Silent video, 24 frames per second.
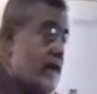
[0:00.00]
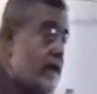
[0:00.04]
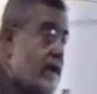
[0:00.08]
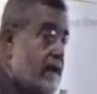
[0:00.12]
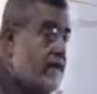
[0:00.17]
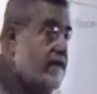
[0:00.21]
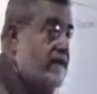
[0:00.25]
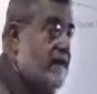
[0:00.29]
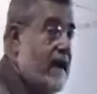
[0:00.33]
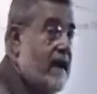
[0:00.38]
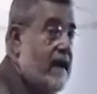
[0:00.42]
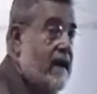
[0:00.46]

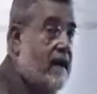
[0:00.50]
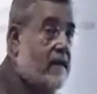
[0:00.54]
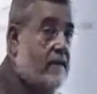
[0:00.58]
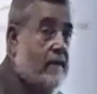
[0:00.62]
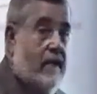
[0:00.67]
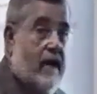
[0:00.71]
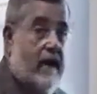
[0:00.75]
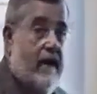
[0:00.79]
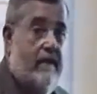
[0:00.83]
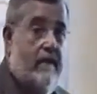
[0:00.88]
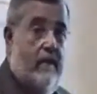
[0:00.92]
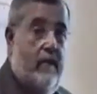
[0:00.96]
it's not our
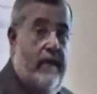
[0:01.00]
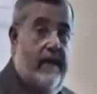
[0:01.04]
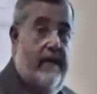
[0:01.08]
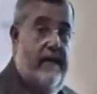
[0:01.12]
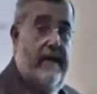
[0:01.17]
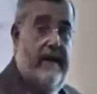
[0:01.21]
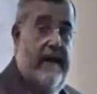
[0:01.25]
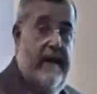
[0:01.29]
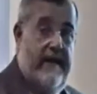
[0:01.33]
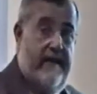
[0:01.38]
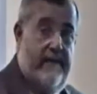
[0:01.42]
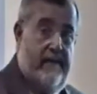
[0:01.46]
problem, we
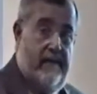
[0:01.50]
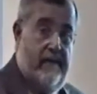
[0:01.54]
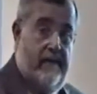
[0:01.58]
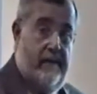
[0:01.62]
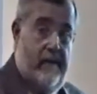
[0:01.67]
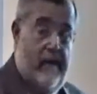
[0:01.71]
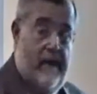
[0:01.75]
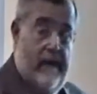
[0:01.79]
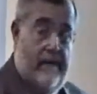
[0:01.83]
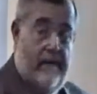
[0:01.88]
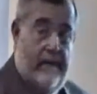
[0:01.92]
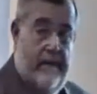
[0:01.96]
don't have this
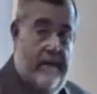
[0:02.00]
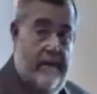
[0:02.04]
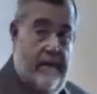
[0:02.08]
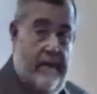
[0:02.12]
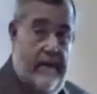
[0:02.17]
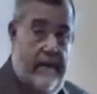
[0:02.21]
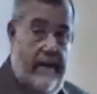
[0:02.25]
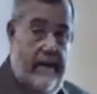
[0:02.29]
problem.